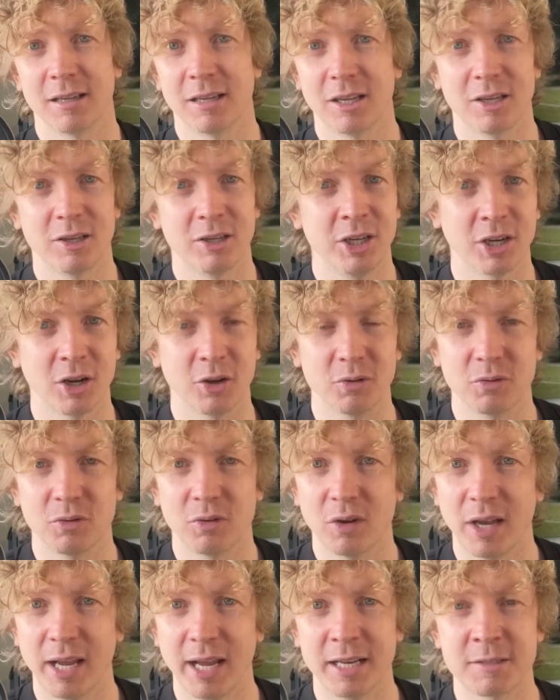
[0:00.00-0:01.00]
you know,
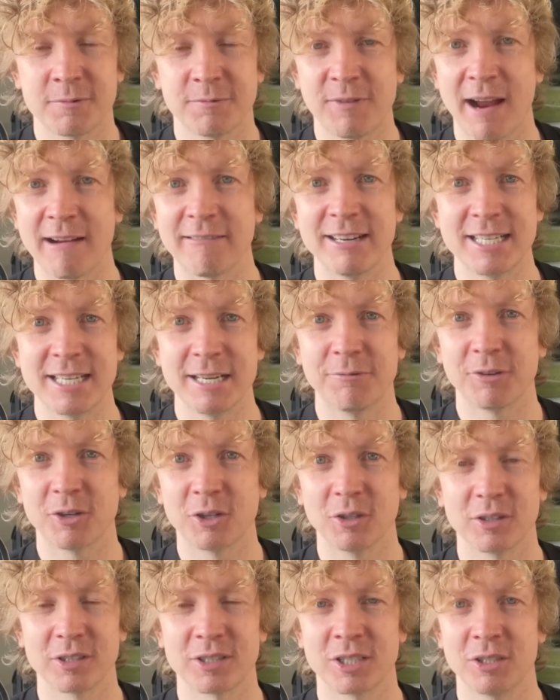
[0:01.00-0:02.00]
it's very
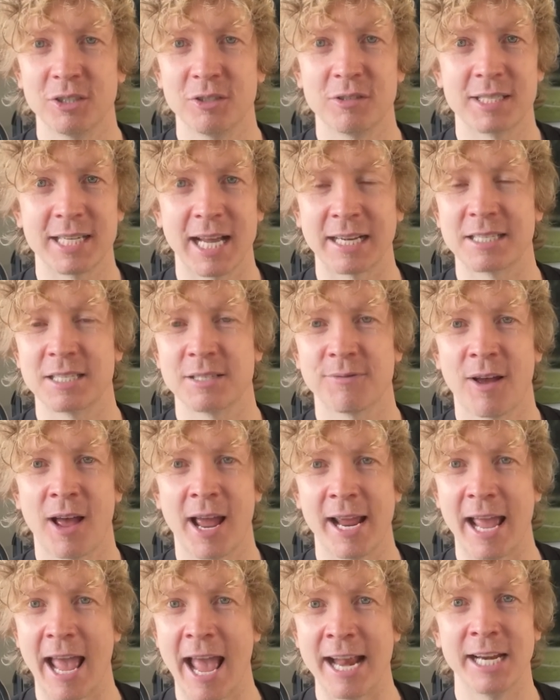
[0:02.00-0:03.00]
difficult to
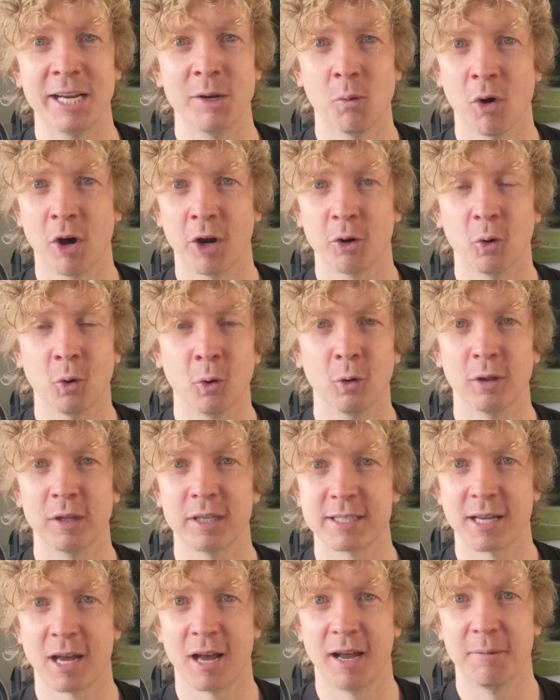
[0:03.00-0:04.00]
satisfy anyone all
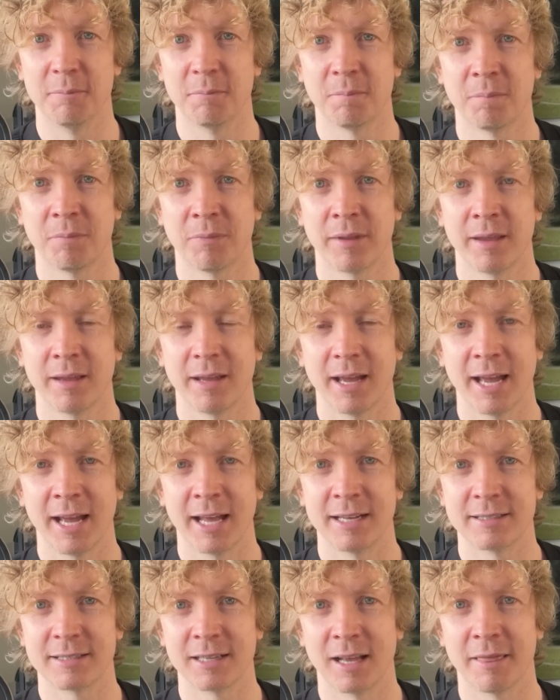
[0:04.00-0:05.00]
the time.
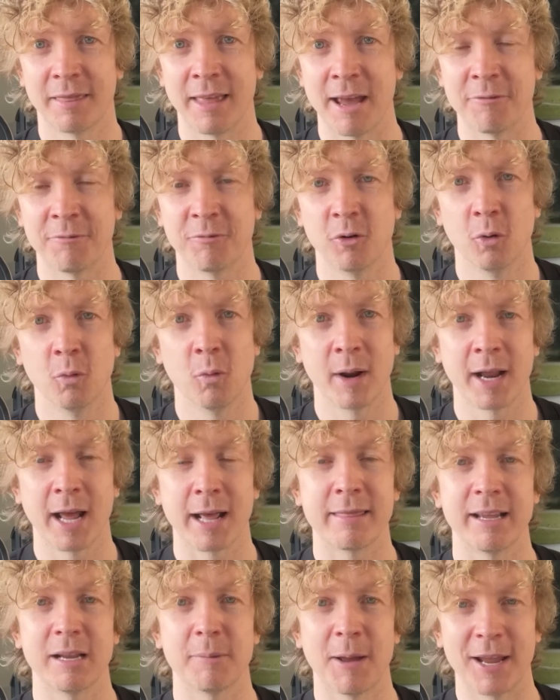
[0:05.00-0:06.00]
And therefore, when I
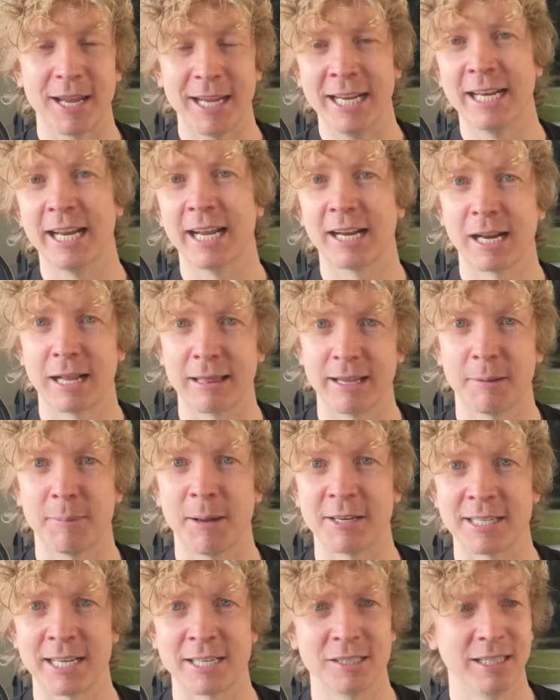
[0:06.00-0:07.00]
think about ENIC and I think
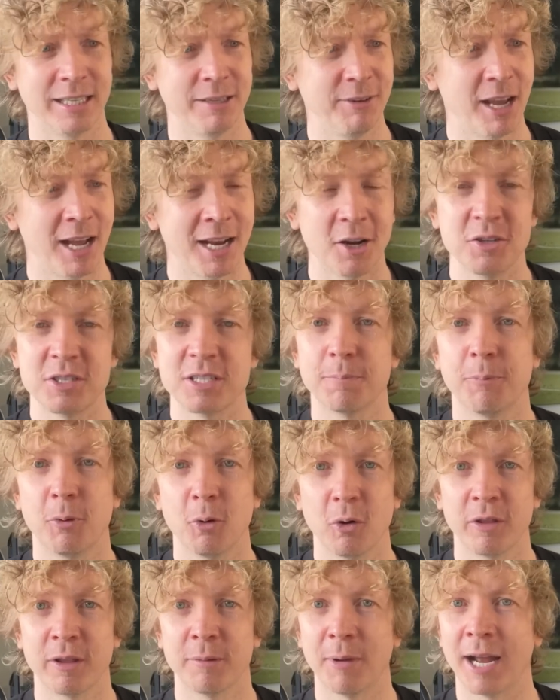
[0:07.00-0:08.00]
about Daniel Levy, I don't
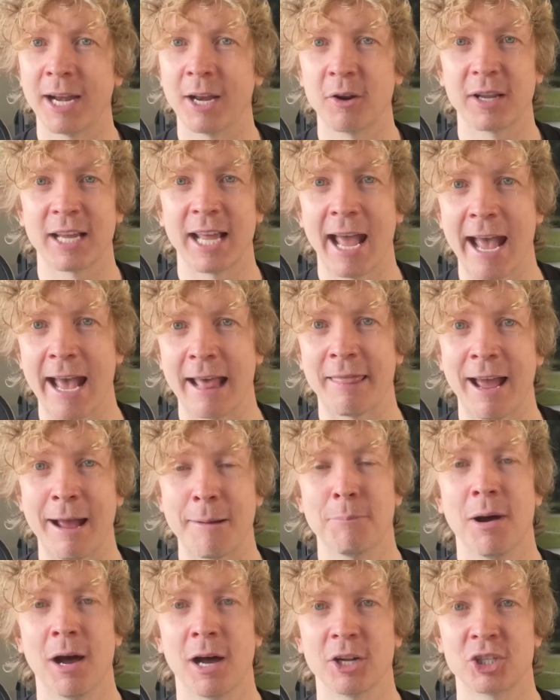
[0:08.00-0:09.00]
support them. I don't care
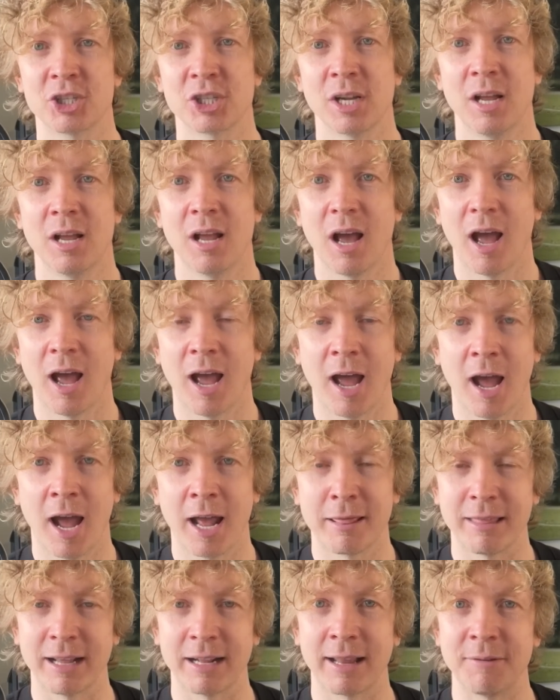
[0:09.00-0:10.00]
that much.
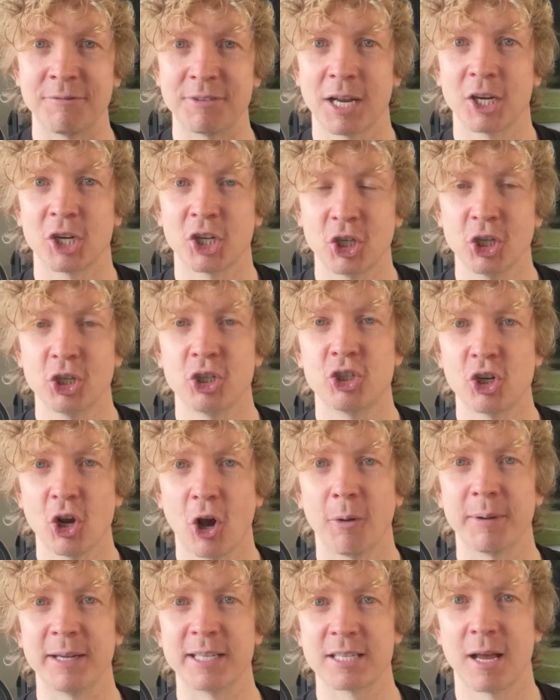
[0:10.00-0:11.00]
I think they've done a good
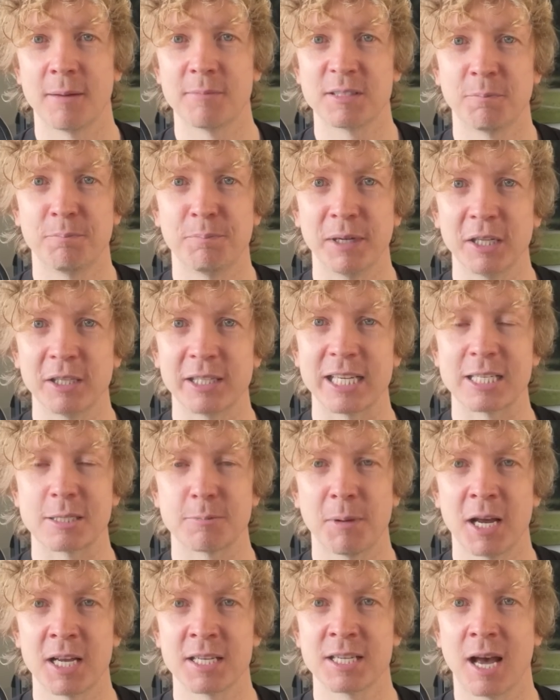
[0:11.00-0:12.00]
job in terms of building
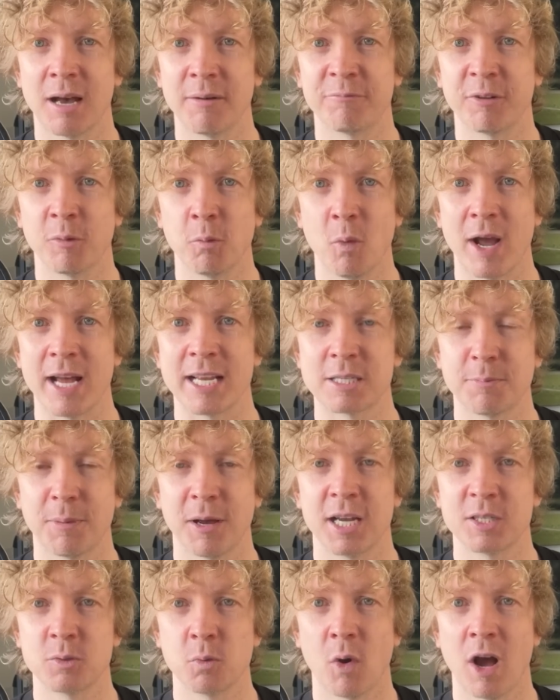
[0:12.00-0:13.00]
Spurs up from where
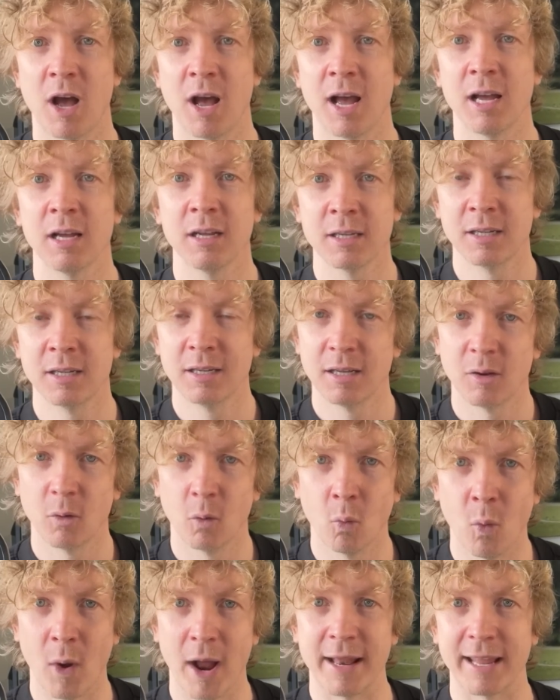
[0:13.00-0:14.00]
Spurs were
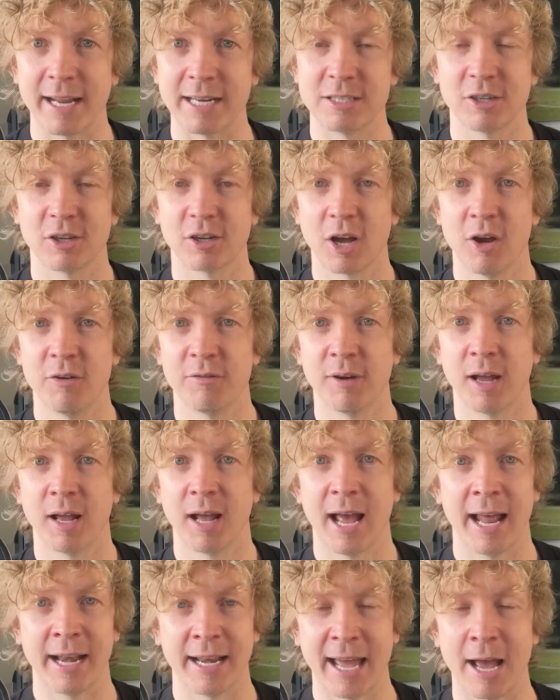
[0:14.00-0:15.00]
when they took over.
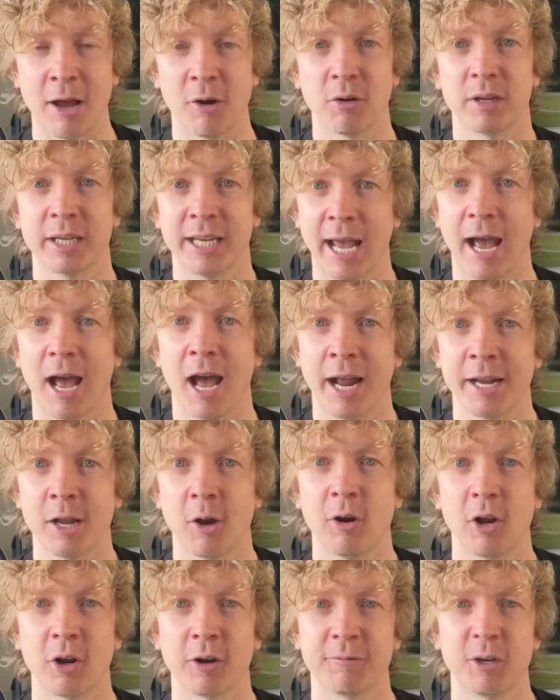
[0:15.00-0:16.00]
And now, yeah, I
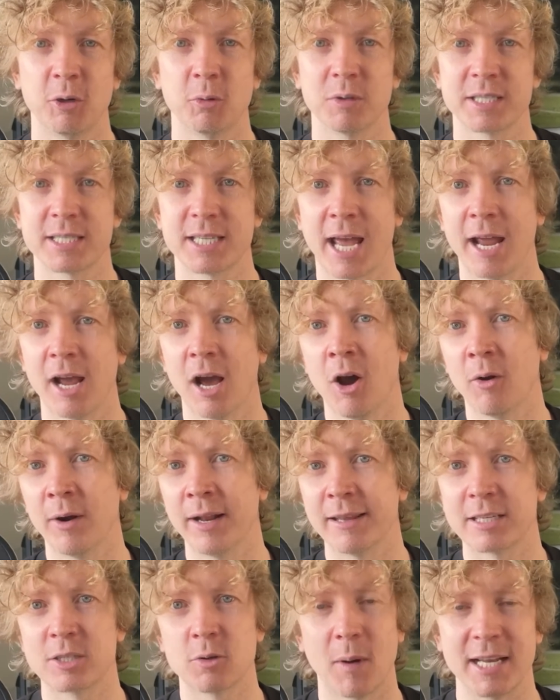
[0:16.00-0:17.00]
know a lot of you will say, oh,
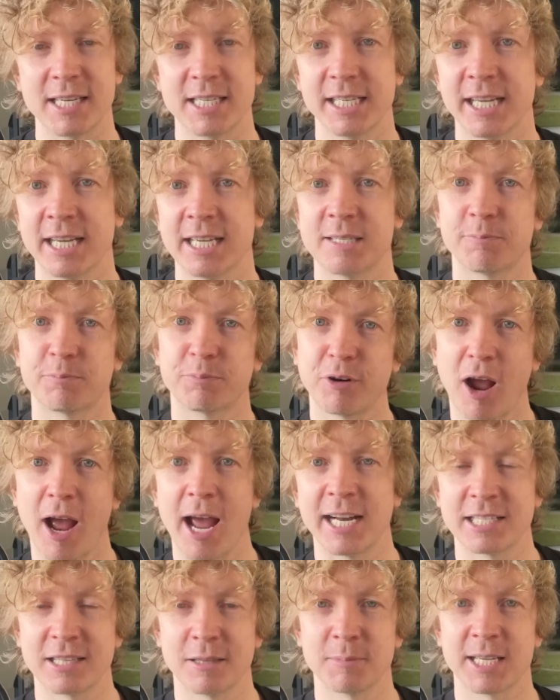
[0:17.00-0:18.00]
in the 20 years
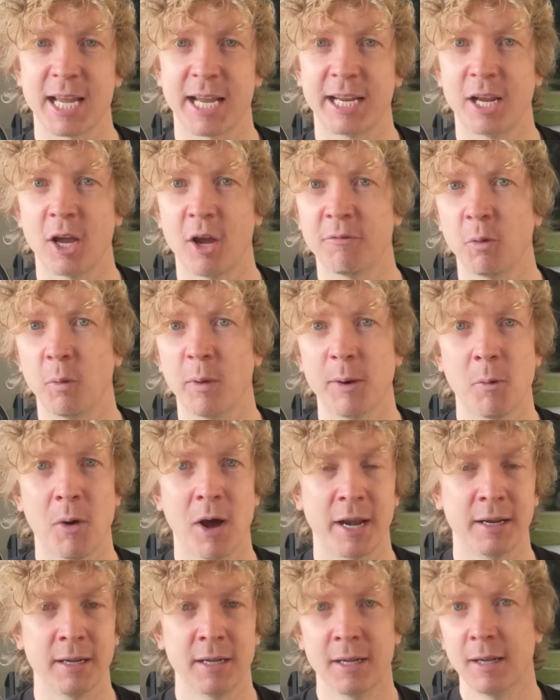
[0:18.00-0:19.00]
prior to them taking over, we
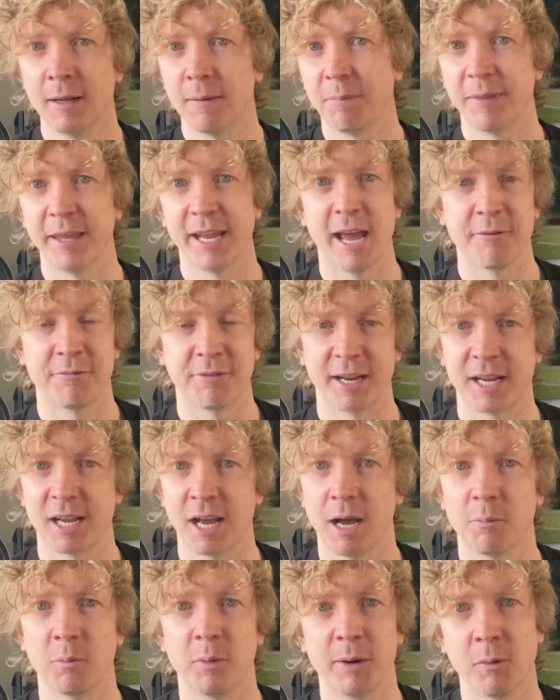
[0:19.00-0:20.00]
won the FA
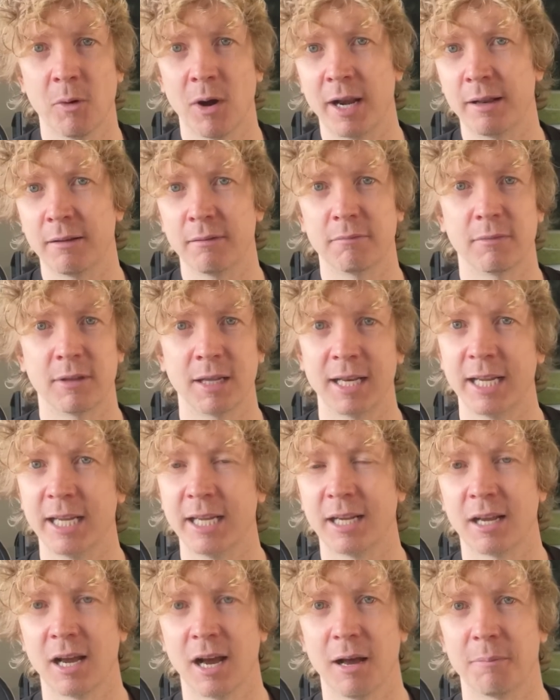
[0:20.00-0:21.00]
Cup, we won the
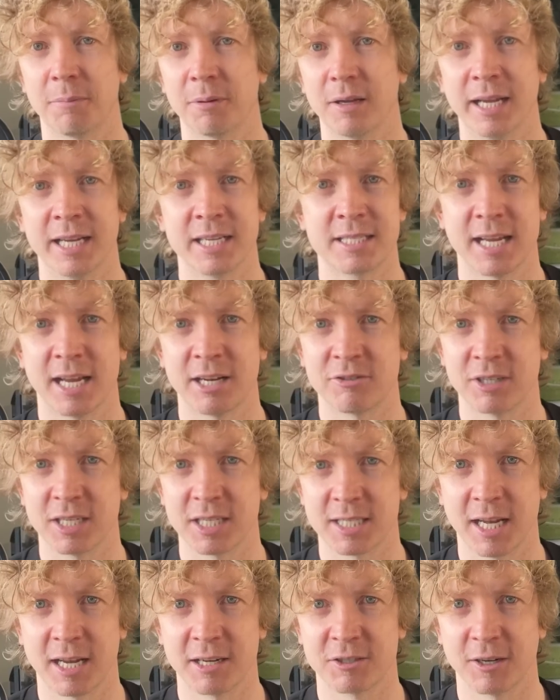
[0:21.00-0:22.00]
League Cup, etc.,
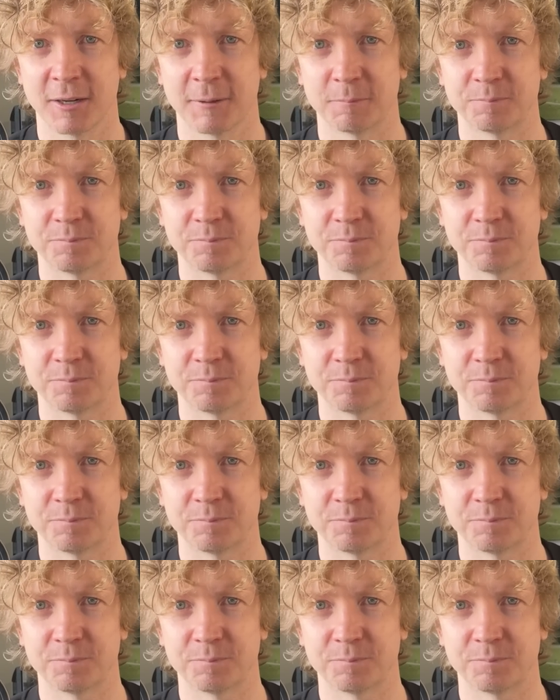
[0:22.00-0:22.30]
etc.